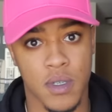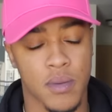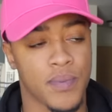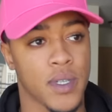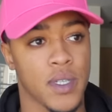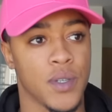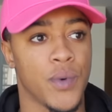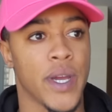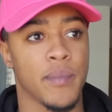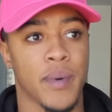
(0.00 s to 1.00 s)
completely
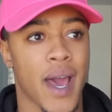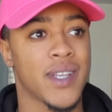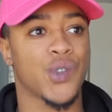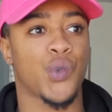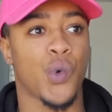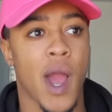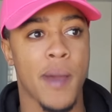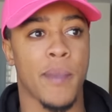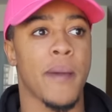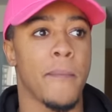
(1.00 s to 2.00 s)
weird, but I
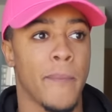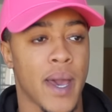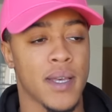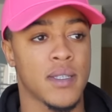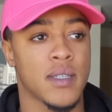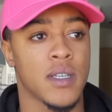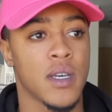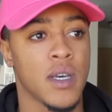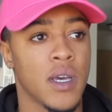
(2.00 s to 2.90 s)
try my best